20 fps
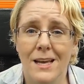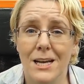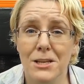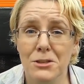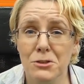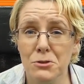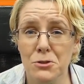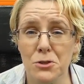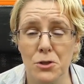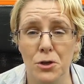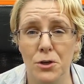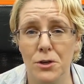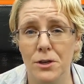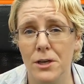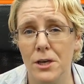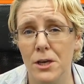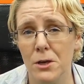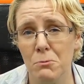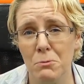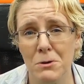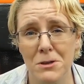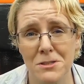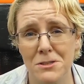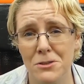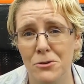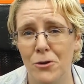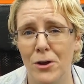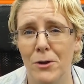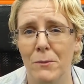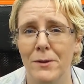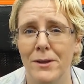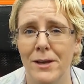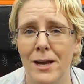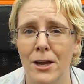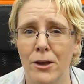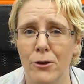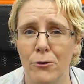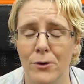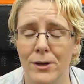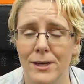As you saw, it wasn't incredibly
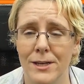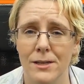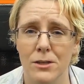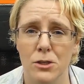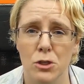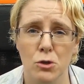accurate.